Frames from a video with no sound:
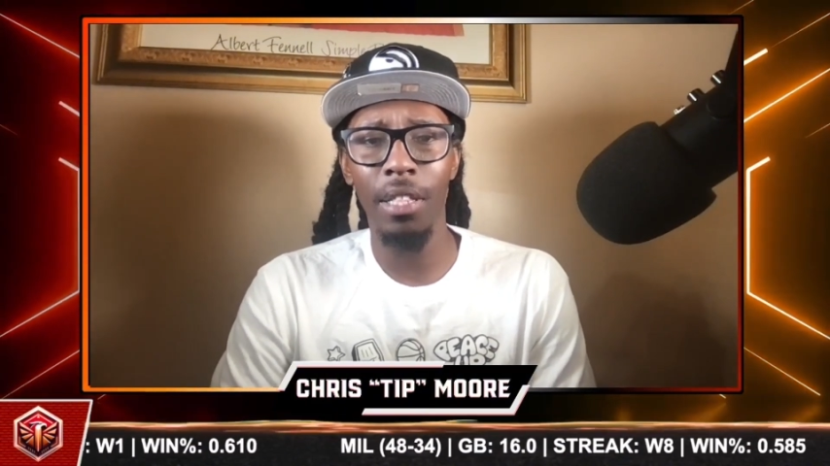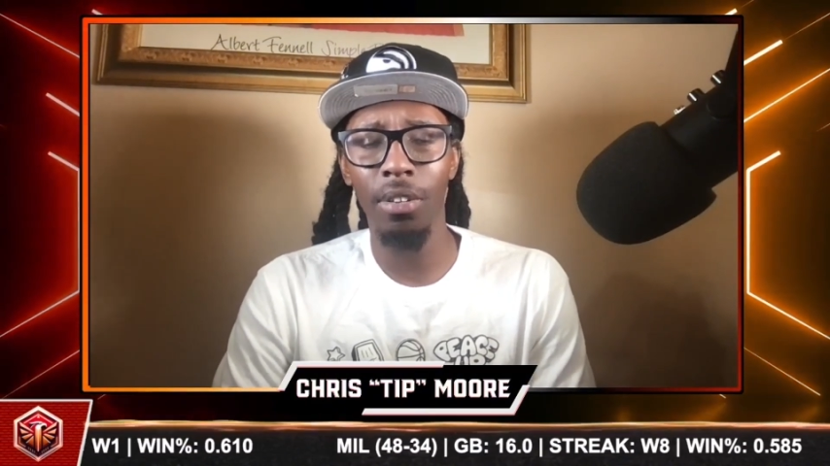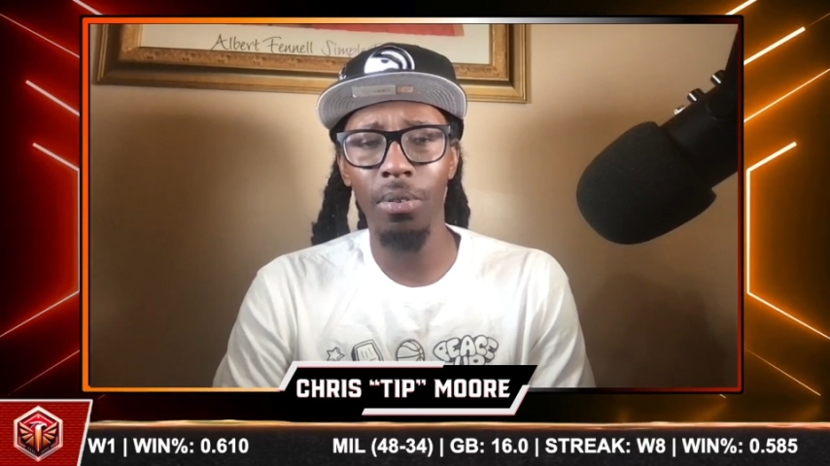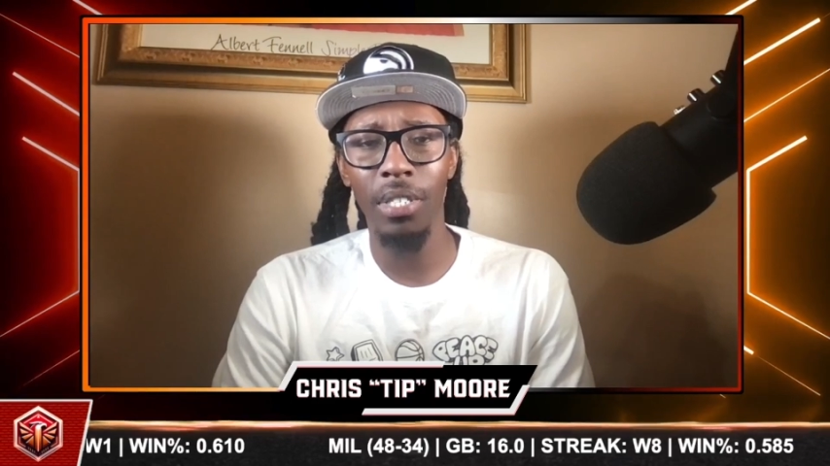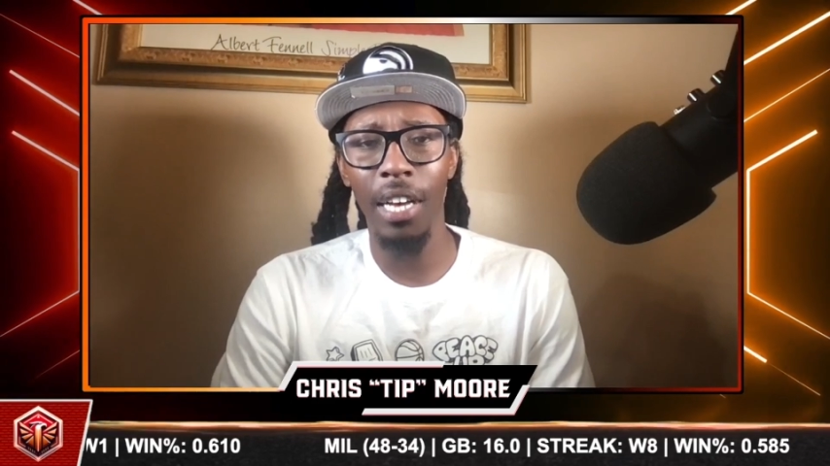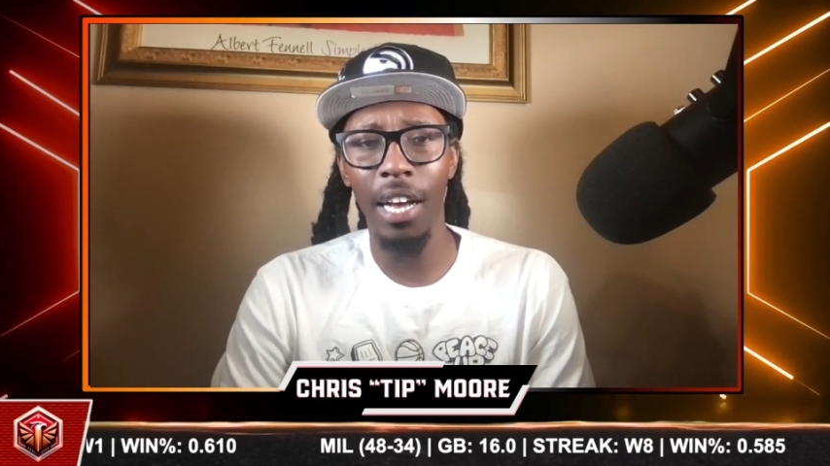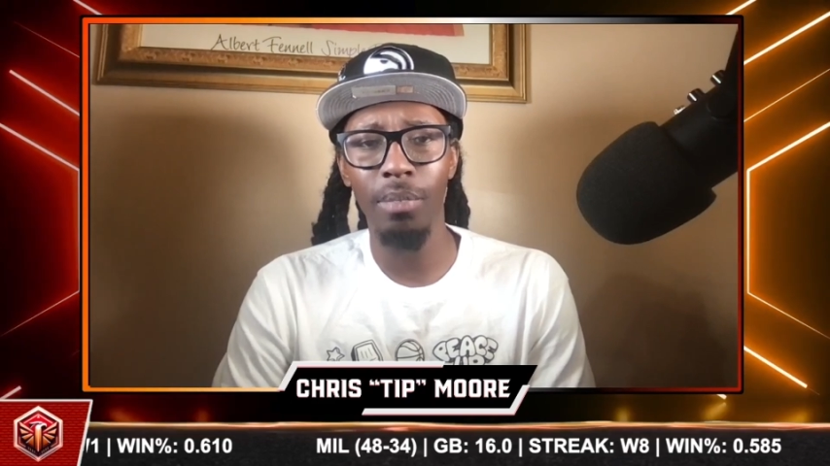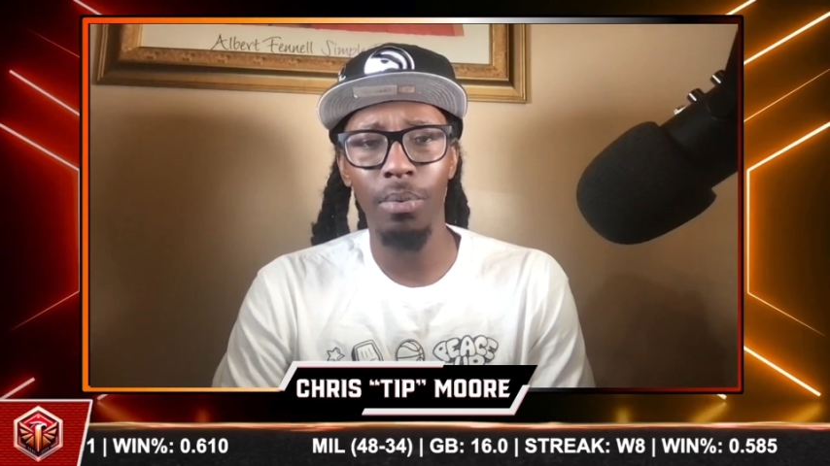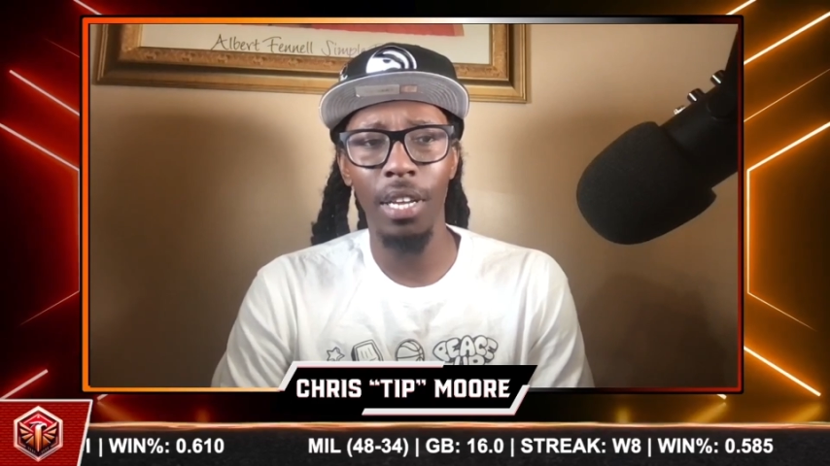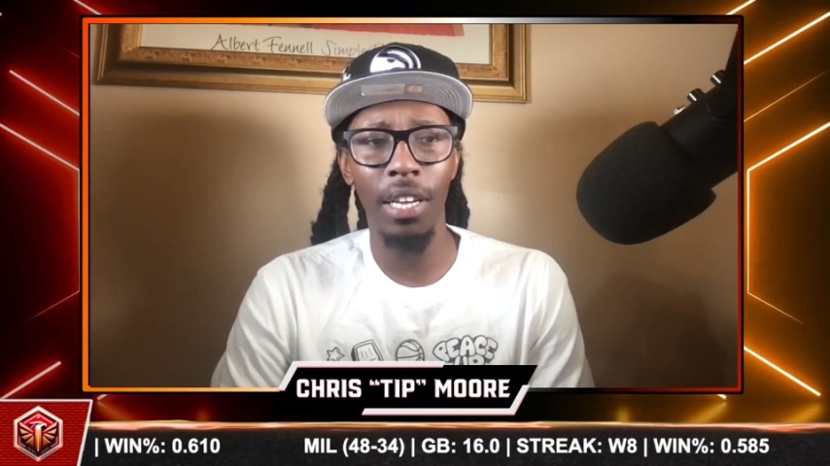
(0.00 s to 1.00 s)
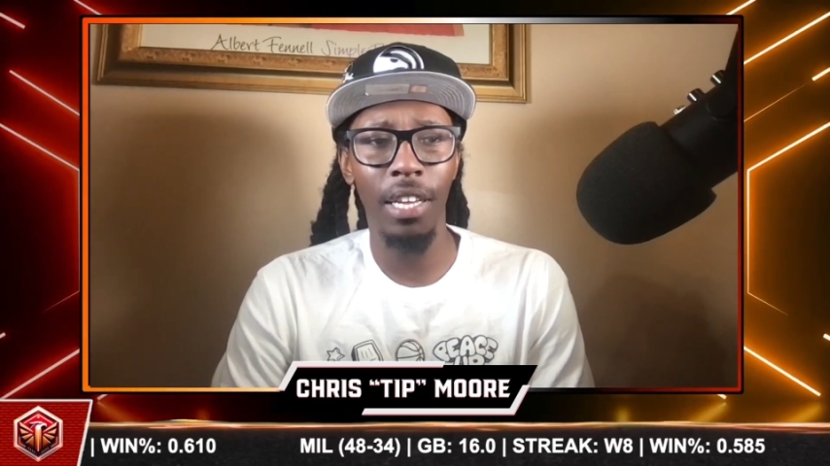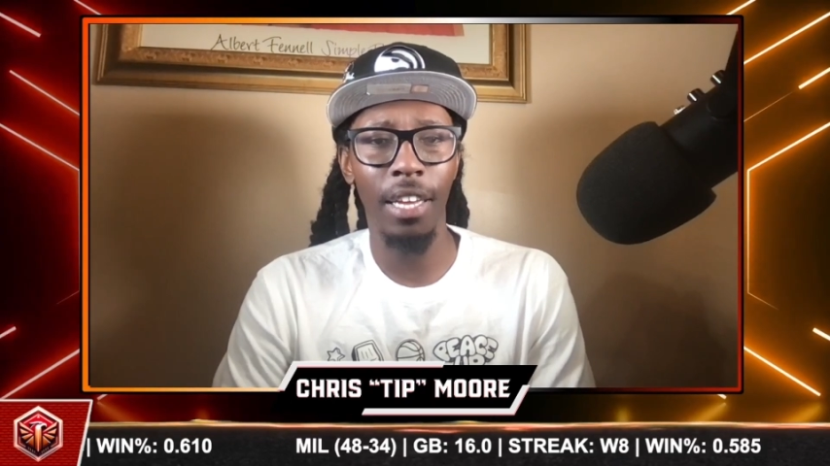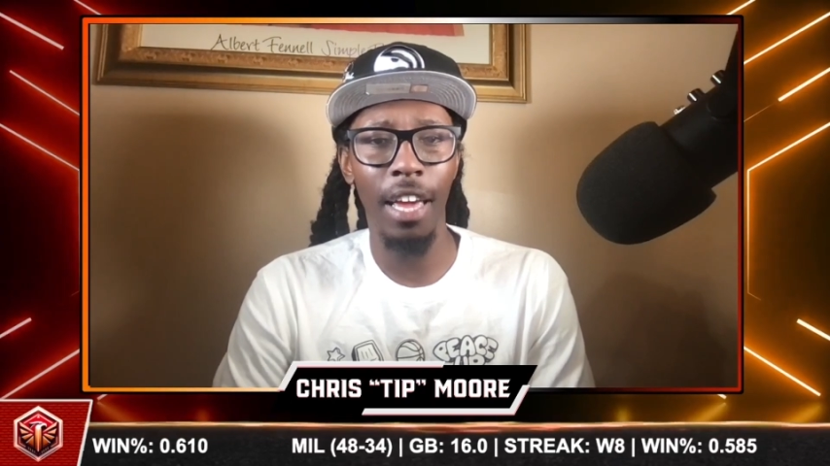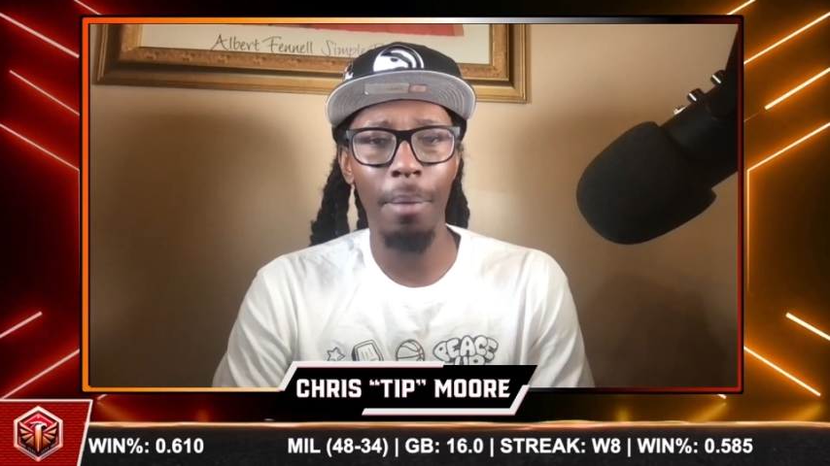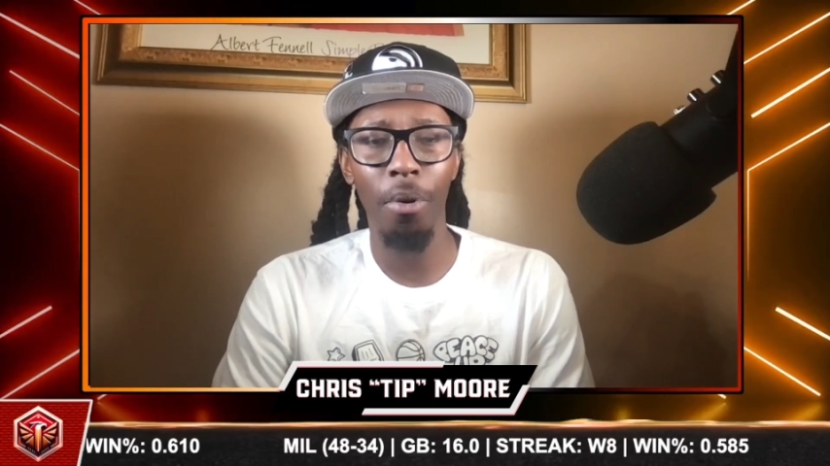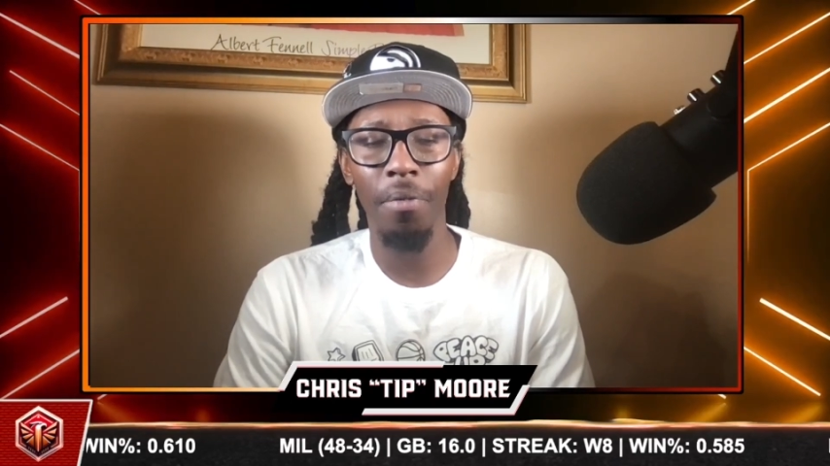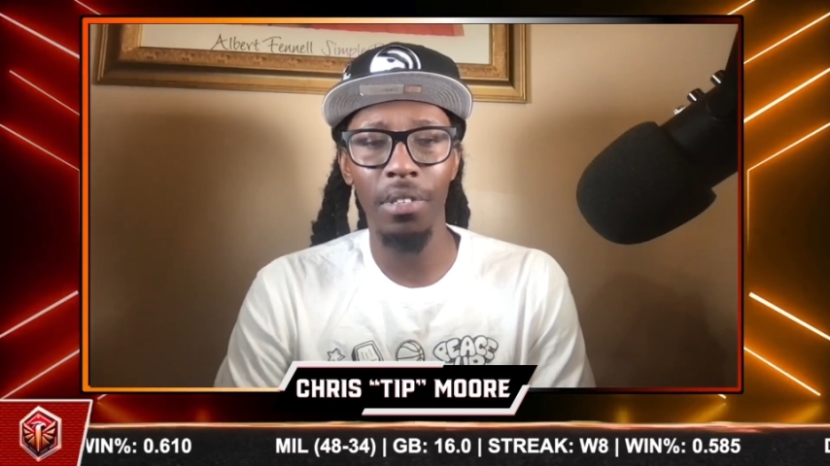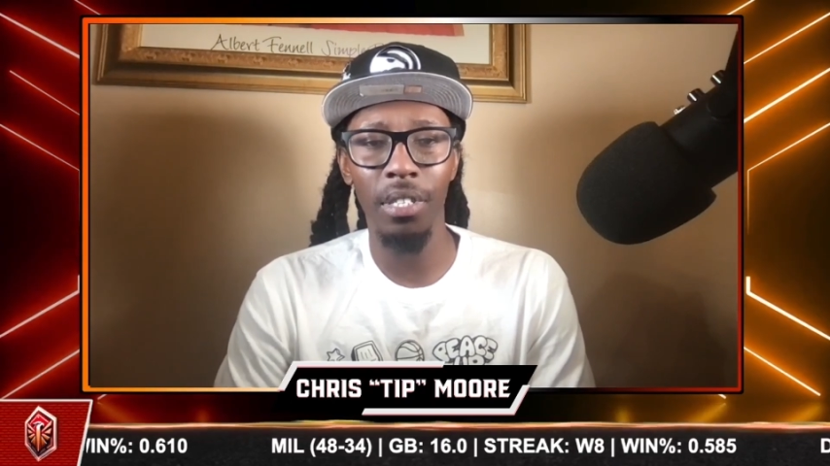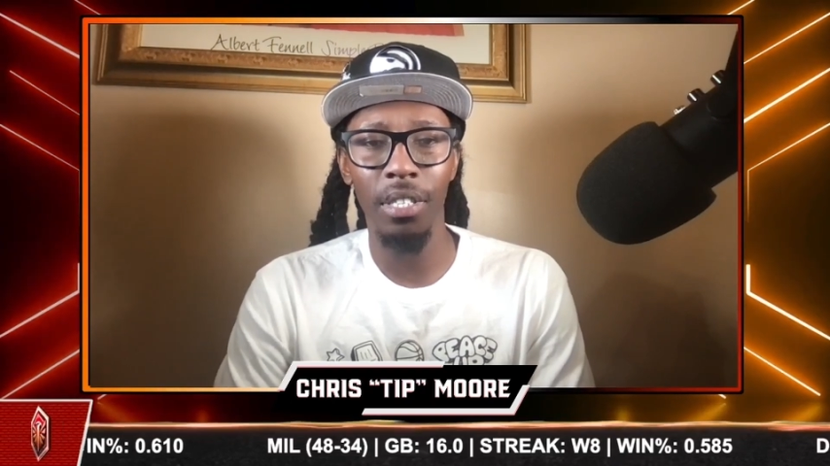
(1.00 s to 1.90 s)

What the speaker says: Those guys, when they came over to